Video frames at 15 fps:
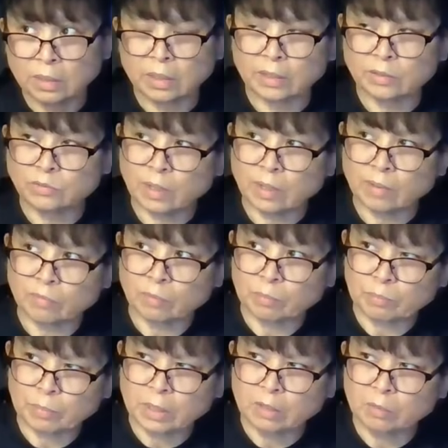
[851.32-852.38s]
I do have a
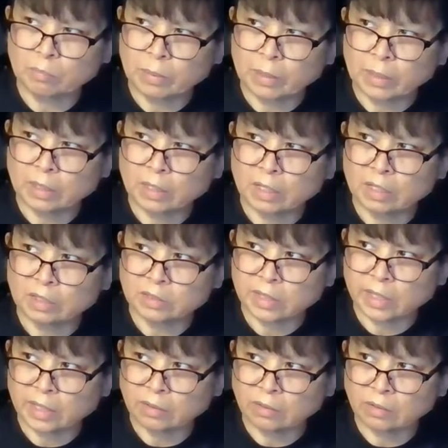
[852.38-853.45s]
big pink
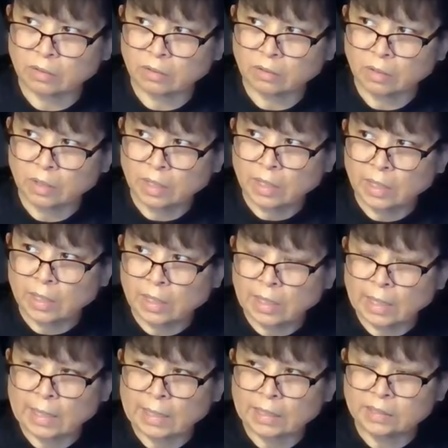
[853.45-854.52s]
container.
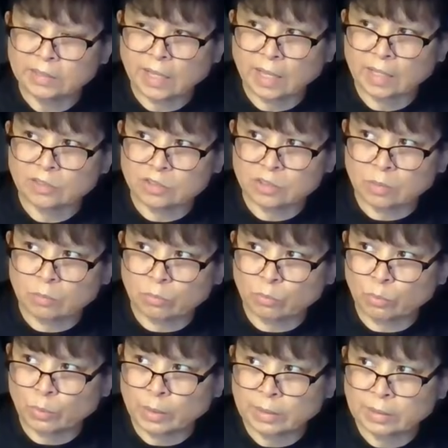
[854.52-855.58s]
And attach them
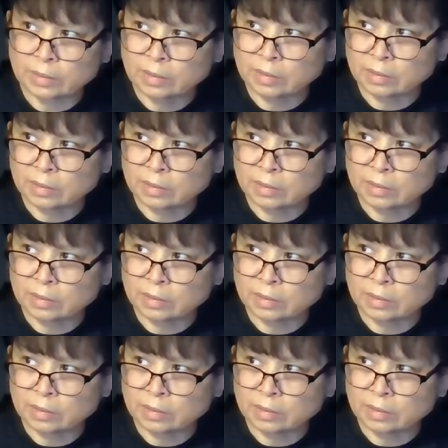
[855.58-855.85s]
with